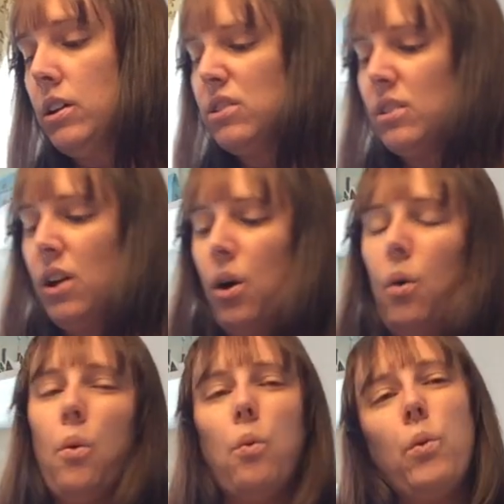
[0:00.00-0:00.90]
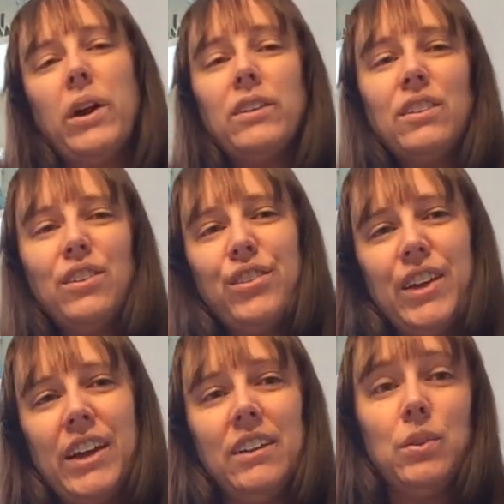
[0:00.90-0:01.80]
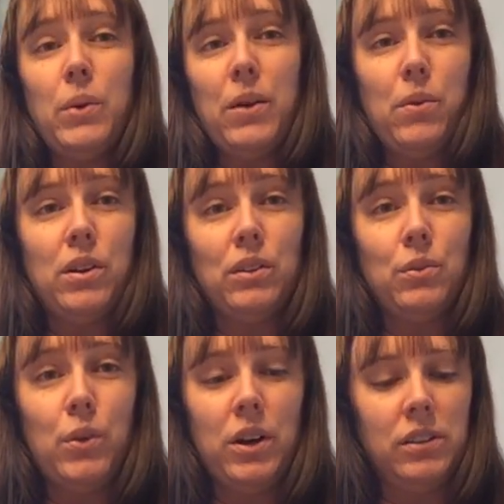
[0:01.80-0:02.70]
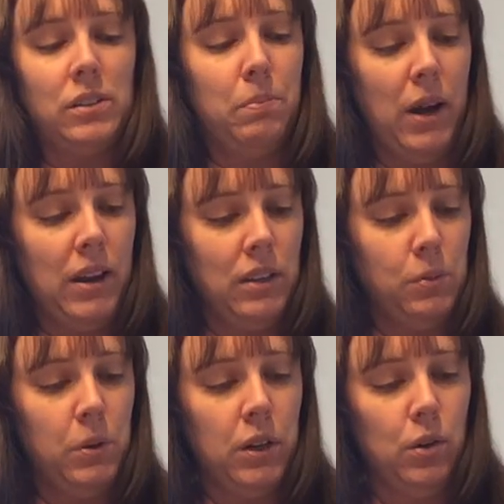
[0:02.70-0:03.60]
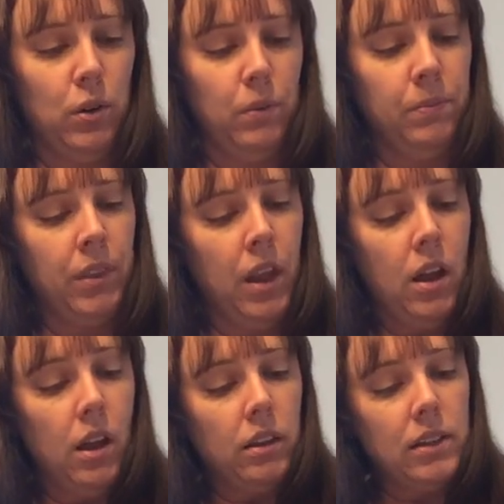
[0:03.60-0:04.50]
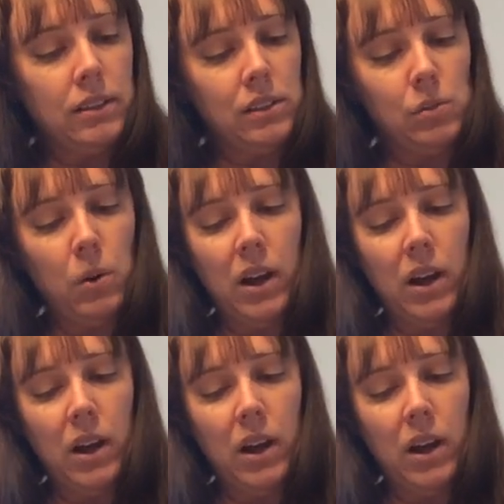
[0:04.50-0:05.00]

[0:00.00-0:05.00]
It's a weird little thing, the way world works, but it's pretty cool. This is